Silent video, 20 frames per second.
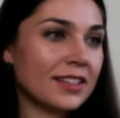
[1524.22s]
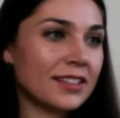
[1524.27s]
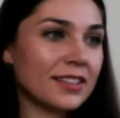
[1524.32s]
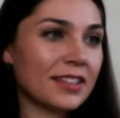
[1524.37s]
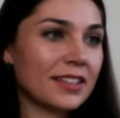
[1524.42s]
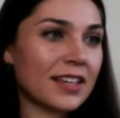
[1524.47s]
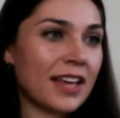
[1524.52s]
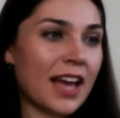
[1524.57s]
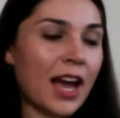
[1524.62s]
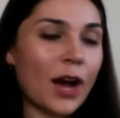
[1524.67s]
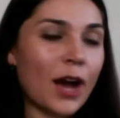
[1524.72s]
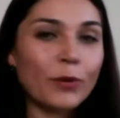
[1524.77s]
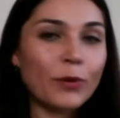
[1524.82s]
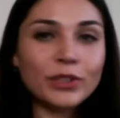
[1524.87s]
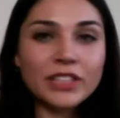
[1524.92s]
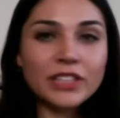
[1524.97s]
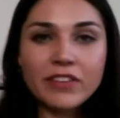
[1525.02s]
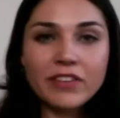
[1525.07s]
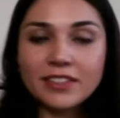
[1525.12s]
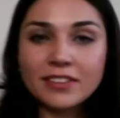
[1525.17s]
I will
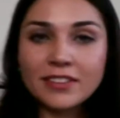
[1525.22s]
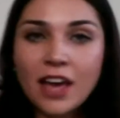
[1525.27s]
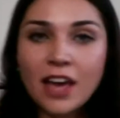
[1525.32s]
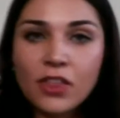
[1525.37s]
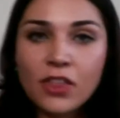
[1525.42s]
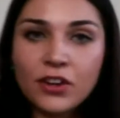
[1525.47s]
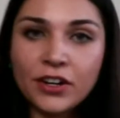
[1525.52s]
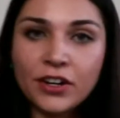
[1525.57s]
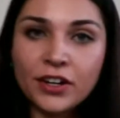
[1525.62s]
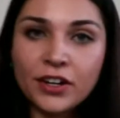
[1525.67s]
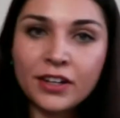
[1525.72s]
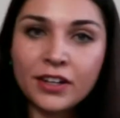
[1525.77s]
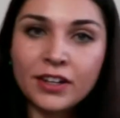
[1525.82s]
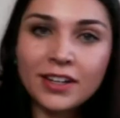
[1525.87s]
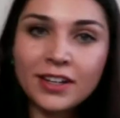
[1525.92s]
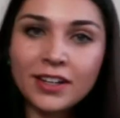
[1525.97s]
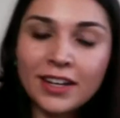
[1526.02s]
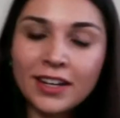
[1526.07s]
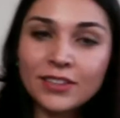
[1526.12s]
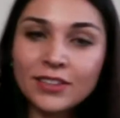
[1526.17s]
give it another
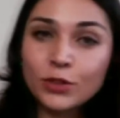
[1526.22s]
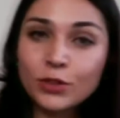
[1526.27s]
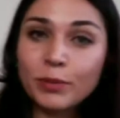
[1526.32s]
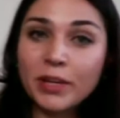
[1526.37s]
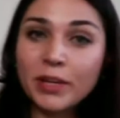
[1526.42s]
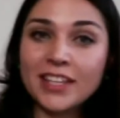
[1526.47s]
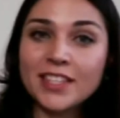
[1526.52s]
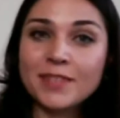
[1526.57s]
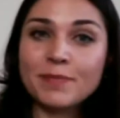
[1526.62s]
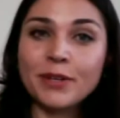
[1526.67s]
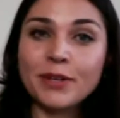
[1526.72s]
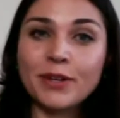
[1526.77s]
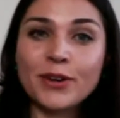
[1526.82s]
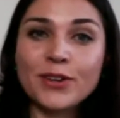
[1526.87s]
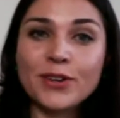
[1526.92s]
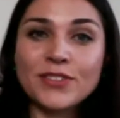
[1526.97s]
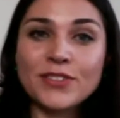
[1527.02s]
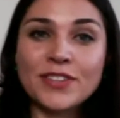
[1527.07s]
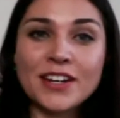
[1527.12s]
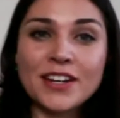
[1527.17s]
2 minutes because
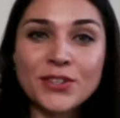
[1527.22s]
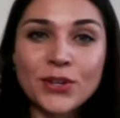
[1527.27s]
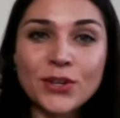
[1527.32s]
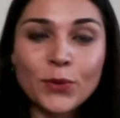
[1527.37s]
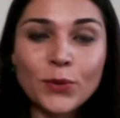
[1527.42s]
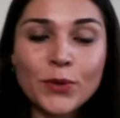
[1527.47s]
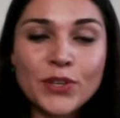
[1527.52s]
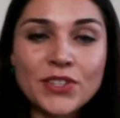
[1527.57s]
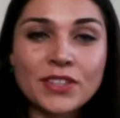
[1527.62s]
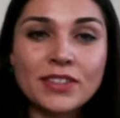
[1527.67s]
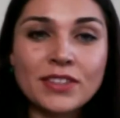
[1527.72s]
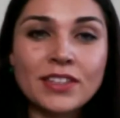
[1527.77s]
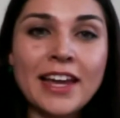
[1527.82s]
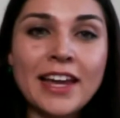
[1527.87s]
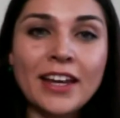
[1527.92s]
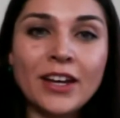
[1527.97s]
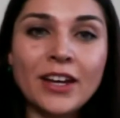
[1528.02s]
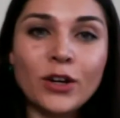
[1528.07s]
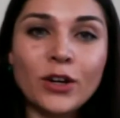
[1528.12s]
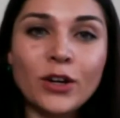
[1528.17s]
there's always a delay
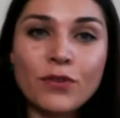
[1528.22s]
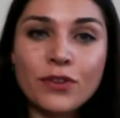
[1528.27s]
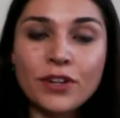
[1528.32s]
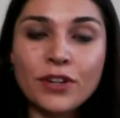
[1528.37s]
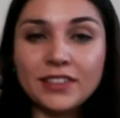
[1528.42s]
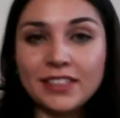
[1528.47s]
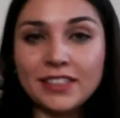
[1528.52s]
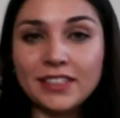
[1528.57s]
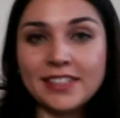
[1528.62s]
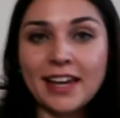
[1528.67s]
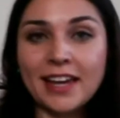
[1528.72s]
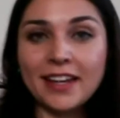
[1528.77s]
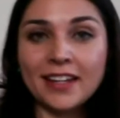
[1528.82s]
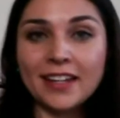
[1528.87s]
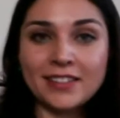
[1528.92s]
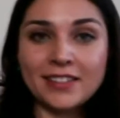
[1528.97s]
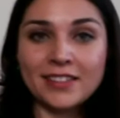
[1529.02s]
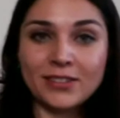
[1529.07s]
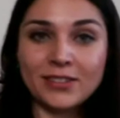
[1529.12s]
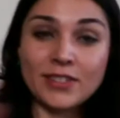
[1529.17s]
of 30 seconds
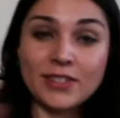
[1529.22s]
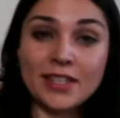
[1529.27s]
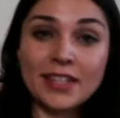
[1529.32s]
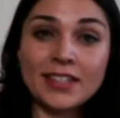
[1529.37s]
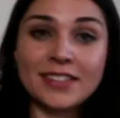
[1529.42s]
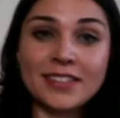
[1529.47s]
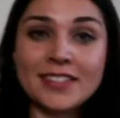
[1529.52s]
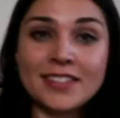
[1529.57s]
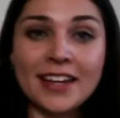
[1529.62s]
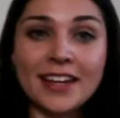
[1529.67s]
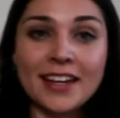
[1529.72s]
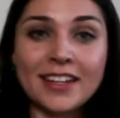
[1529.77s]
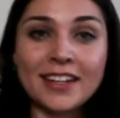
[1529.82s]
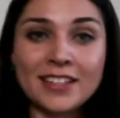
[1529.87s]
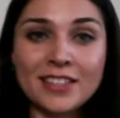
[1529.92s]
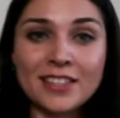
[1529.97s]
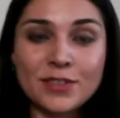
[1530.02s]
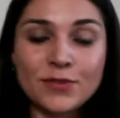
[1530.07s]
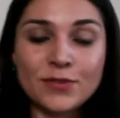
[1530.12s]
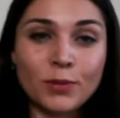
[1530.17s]
to 60
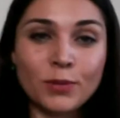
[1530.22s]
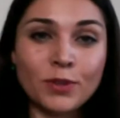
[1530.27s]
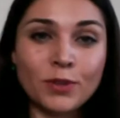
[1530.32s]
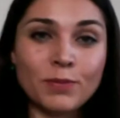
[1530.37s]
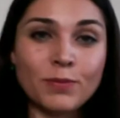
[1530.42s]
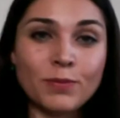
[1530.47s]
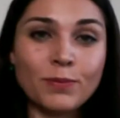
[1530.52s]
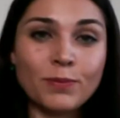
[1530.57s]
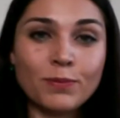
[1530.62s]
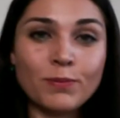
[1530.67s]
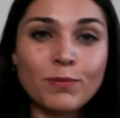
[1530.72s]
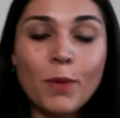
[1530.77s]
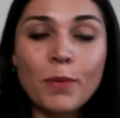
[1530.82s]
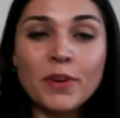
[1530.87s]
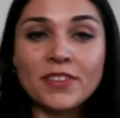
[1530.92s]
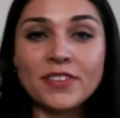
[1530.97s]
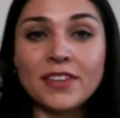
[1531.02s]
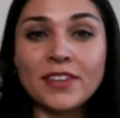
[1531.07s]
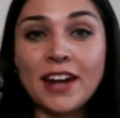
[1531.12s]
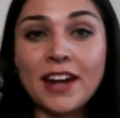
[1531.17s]
seconds from the moment
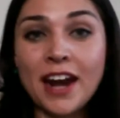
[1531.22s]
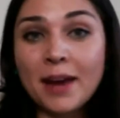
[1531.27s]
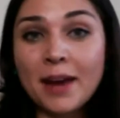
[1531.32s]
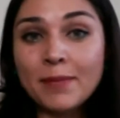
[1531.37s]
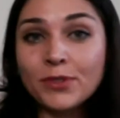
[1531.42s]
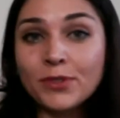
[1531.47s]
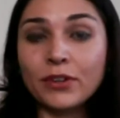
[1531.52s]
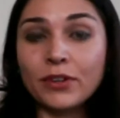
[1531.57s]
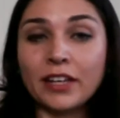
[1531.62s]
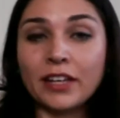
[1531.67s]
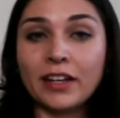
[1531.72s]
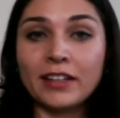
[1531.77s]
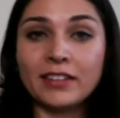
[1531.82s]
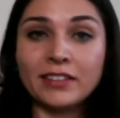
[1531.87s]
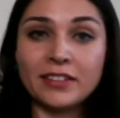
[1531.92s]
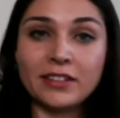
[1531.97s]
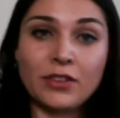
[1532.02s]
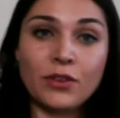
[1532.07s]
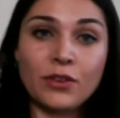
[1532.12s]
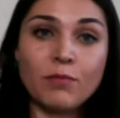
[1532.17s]
that I'm talking
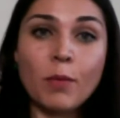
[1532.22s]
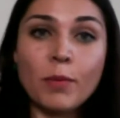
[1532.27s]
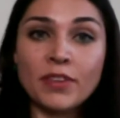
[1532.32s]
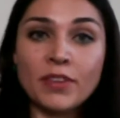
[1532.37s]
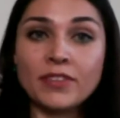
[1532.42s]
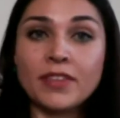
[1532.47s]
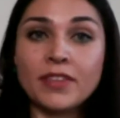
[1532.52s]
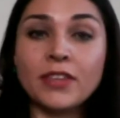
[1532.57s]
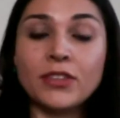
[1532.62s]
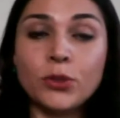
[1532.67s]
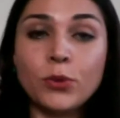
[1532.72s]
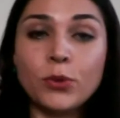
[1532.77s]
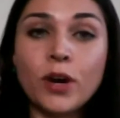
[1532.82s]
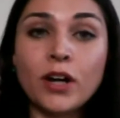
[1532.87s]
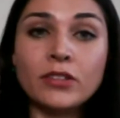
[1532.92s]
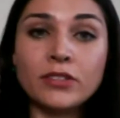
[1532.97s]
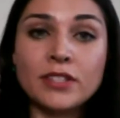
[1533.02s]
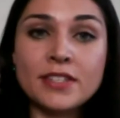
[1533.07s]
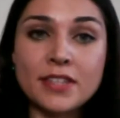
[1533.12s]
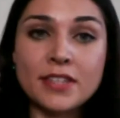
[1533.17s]
until the moment that you
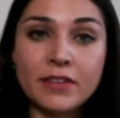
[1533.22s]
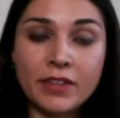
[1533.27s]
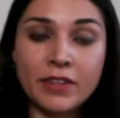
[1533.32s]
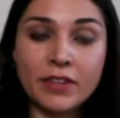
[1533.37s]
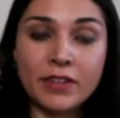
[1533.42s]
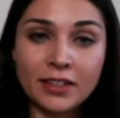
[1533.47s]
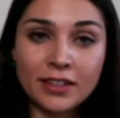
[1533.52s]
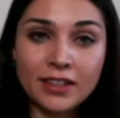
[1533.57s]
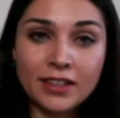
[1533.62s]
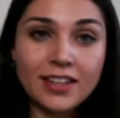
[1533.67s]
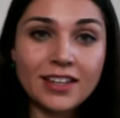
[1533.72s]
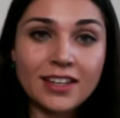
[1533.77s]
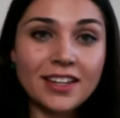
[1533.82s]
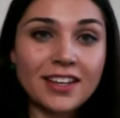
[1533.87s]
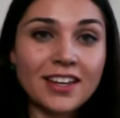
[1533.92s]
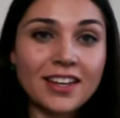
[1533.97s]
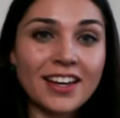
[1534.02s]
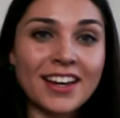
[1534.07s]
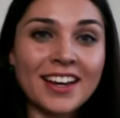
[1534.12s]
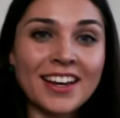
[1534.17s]
are receiving
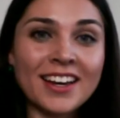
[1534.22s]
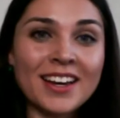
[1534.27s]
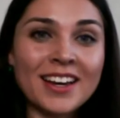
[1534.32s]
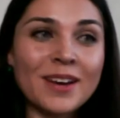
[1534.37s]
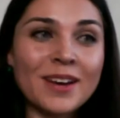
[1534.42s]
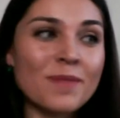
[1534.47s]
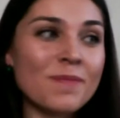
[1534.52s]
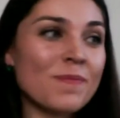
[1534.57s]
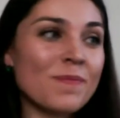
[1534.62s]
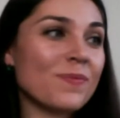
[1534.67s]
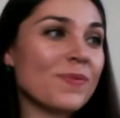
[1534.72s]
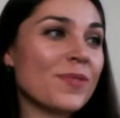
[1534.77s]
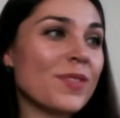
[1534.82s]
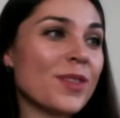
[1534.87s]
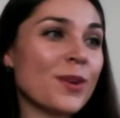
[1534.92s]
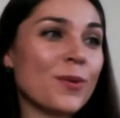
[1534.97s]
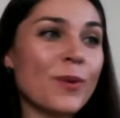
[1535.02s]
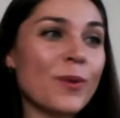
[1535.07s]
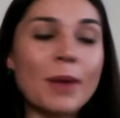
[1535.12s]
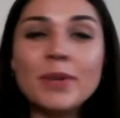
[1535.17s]
the
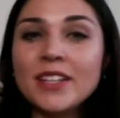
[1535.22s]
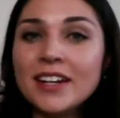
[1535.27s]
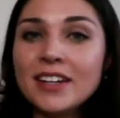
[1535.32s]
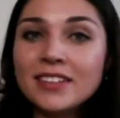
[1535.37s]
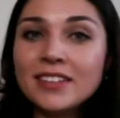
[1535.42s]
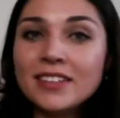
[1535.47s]
webinar.